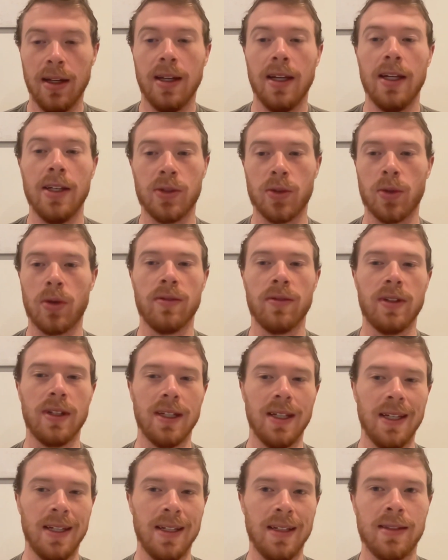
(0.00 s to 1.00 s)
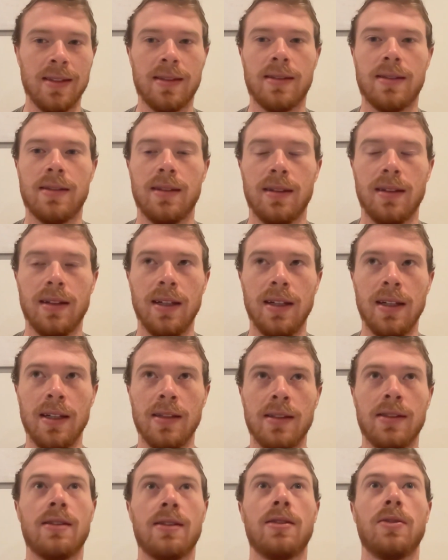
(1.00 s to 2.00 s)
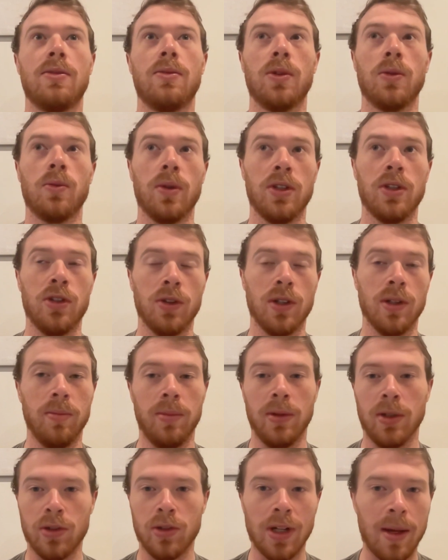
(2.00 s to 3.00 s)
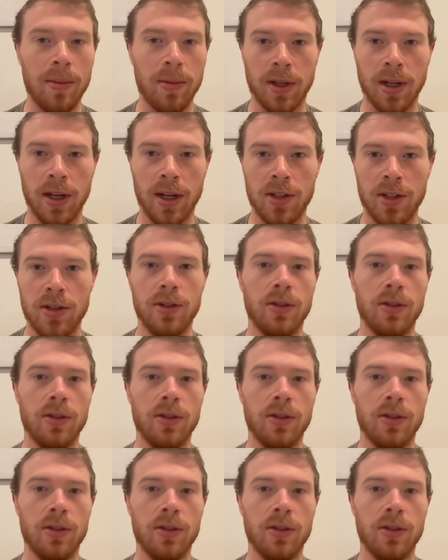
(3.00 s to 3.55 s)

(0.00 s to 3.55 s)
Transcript: is sort of the ease with which you can build your application.